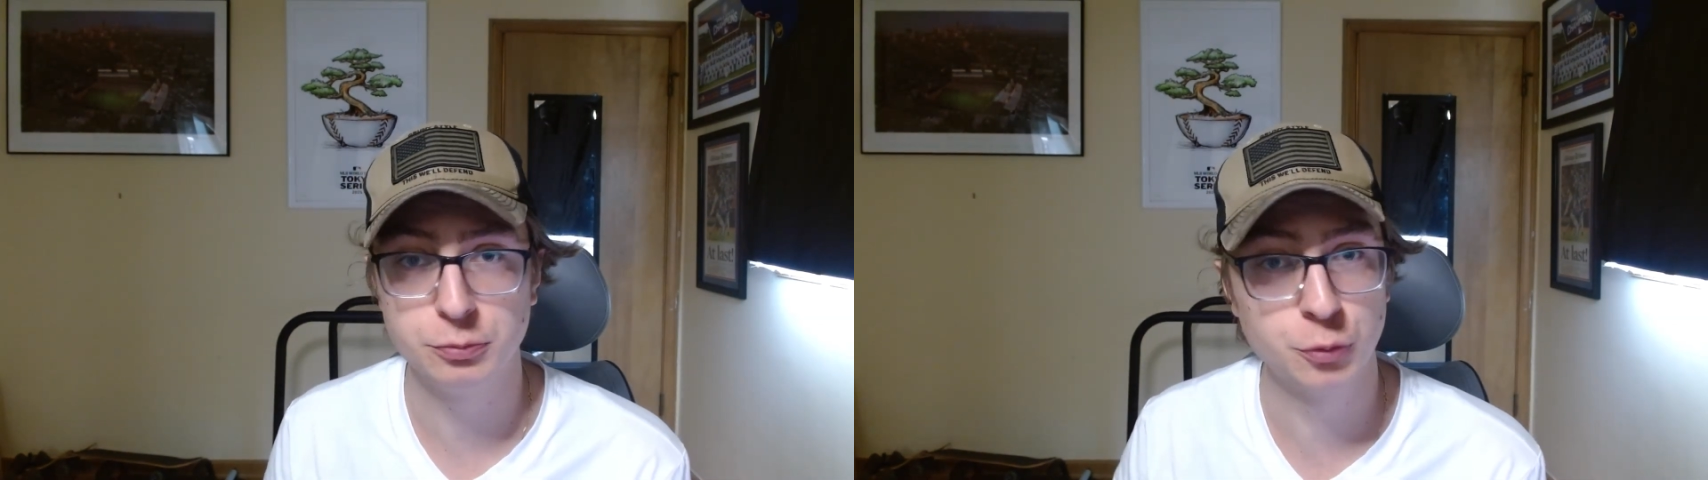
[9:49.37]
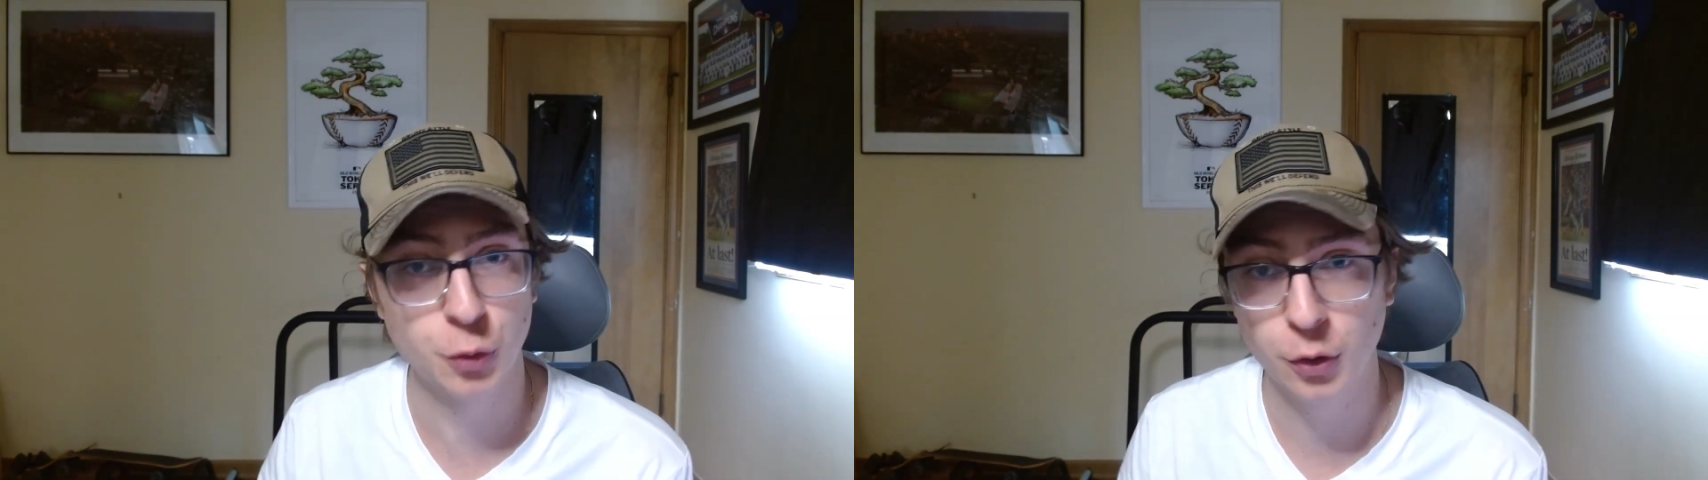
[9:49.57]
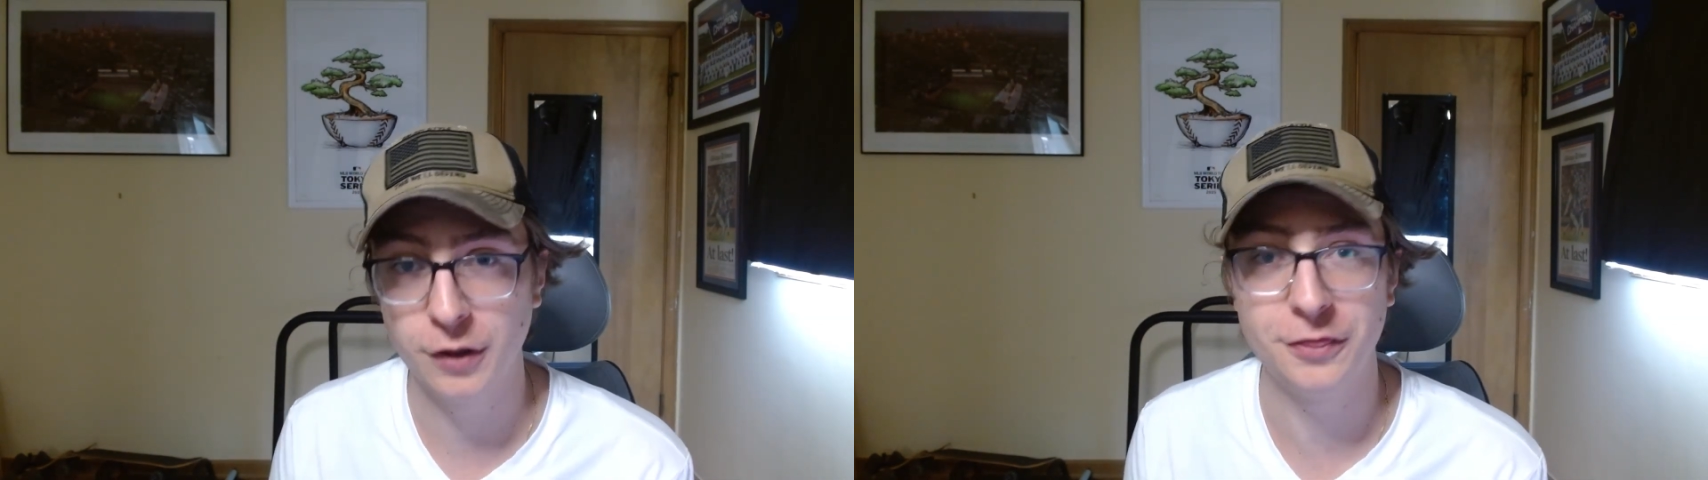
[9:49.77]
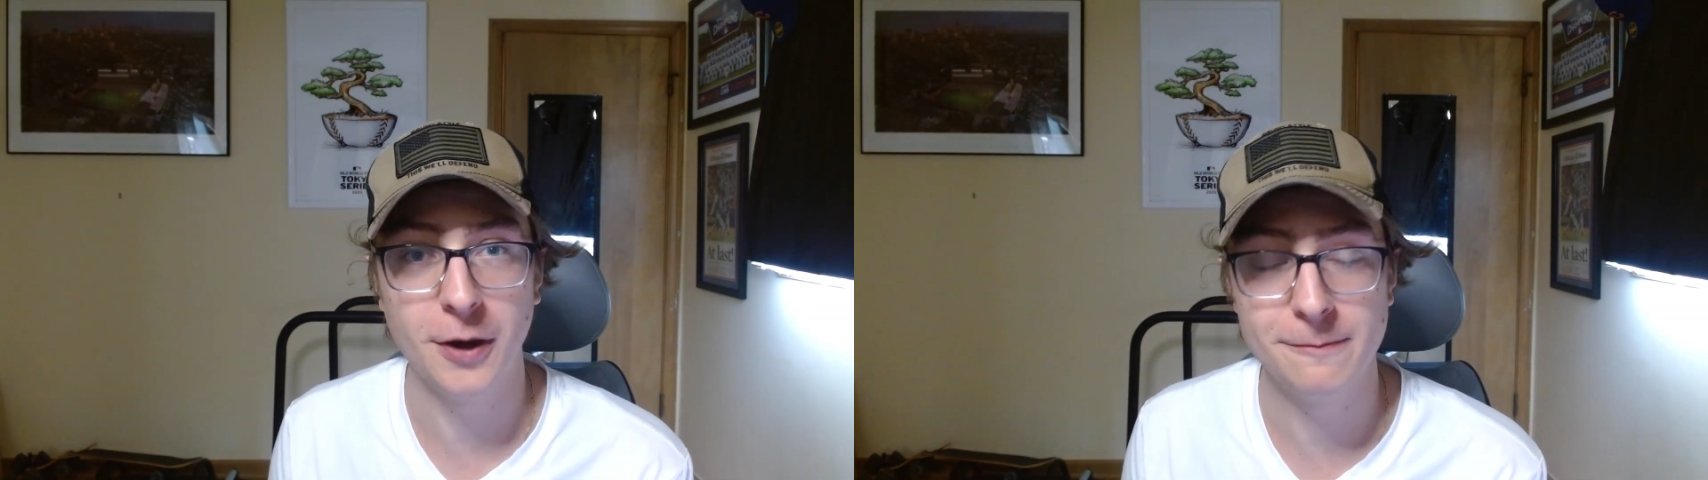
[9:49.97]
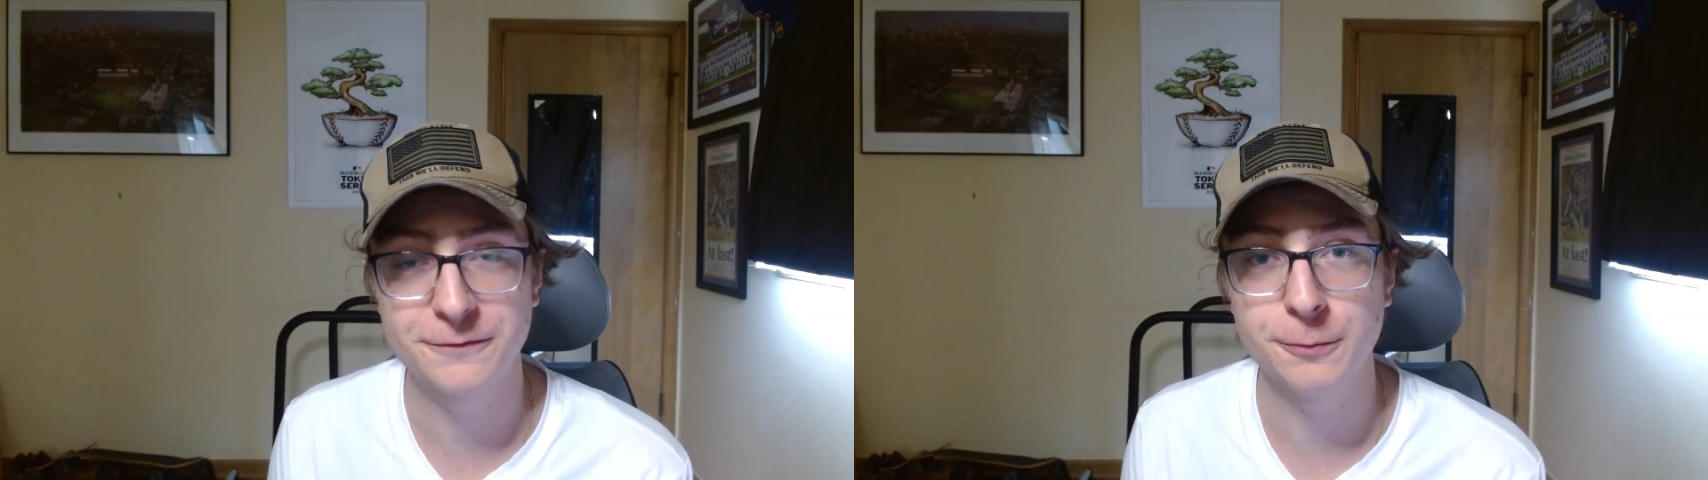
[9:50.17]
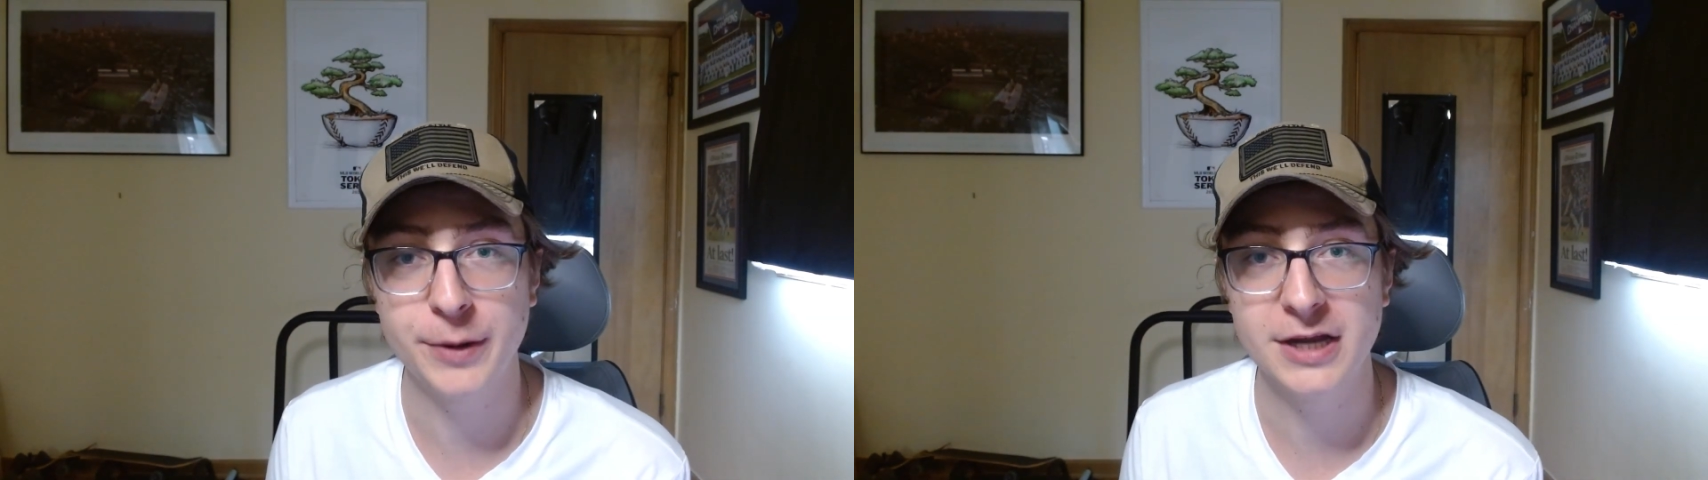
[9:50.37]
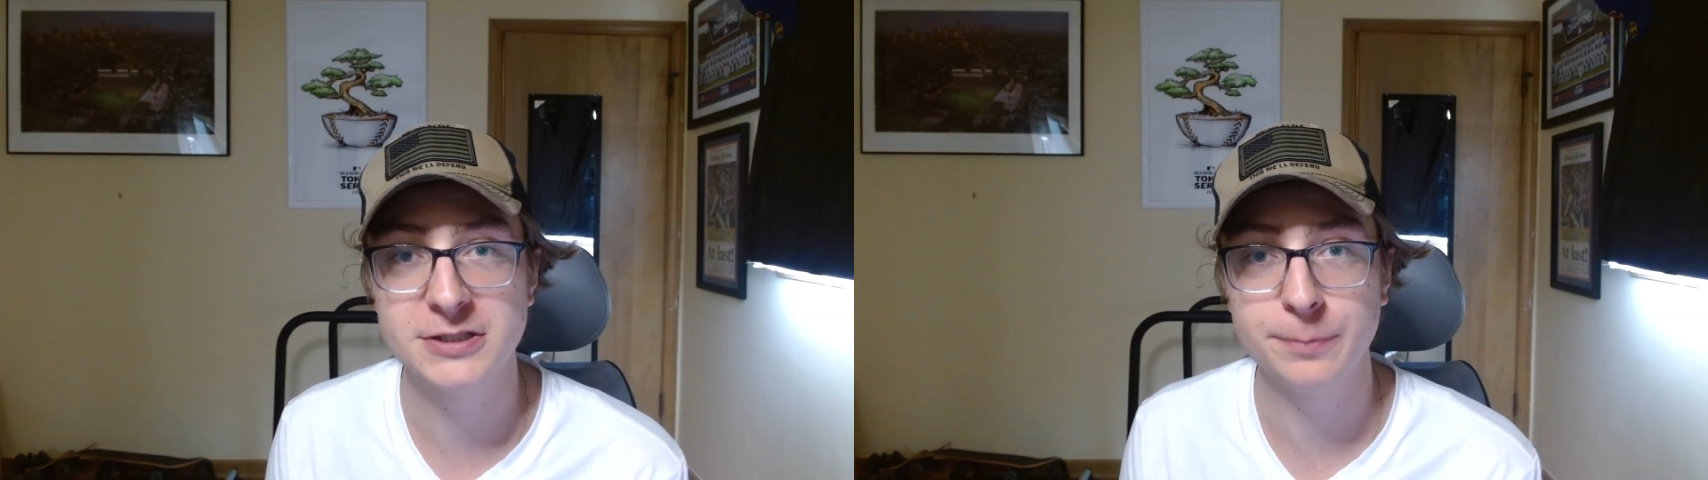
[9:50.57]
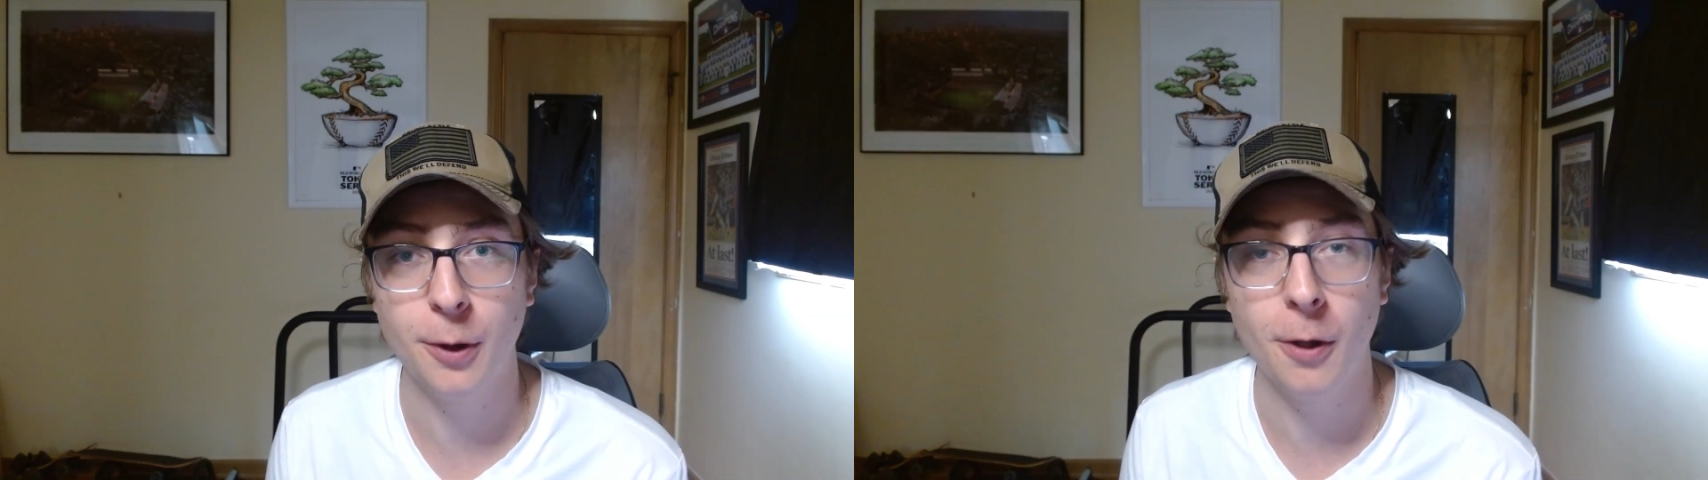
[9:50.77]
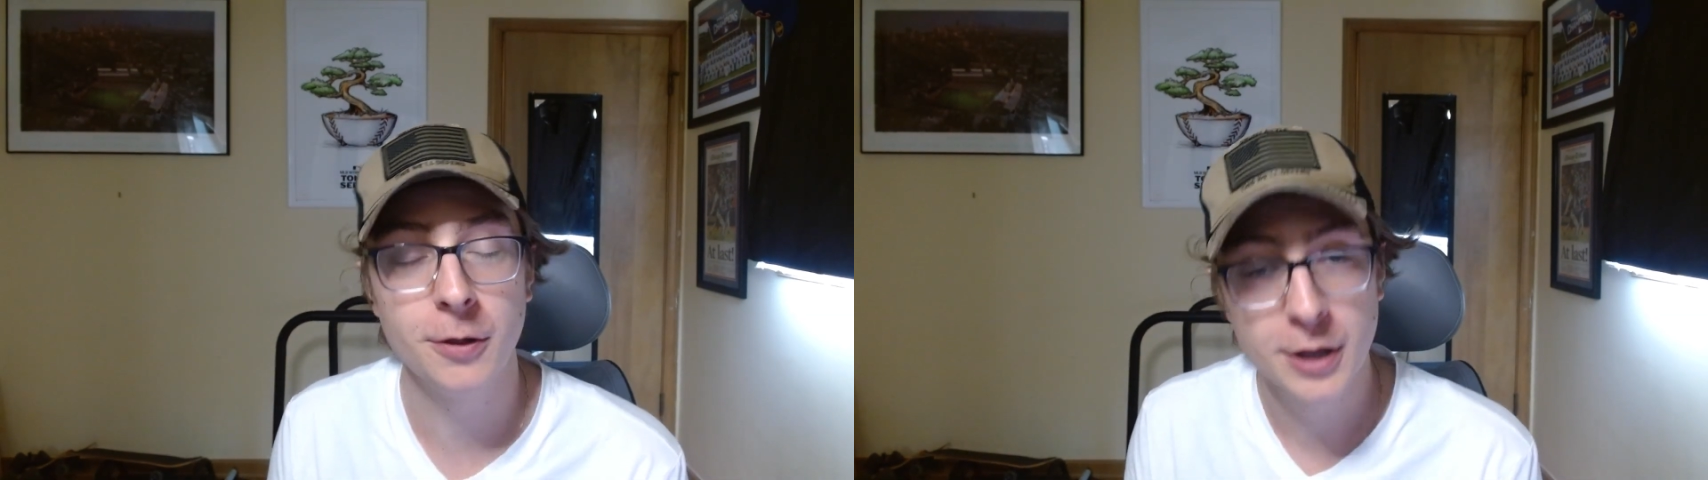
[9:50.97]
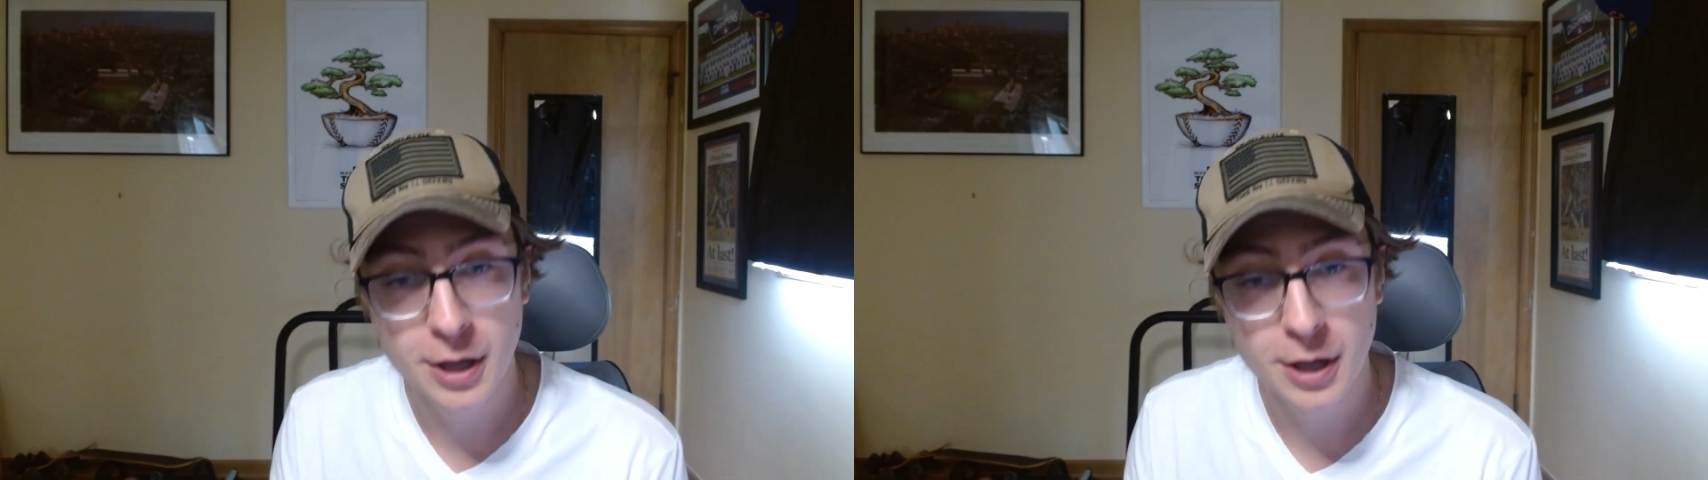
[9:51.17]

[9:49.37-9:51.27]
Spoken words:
rule of thumb for baseball.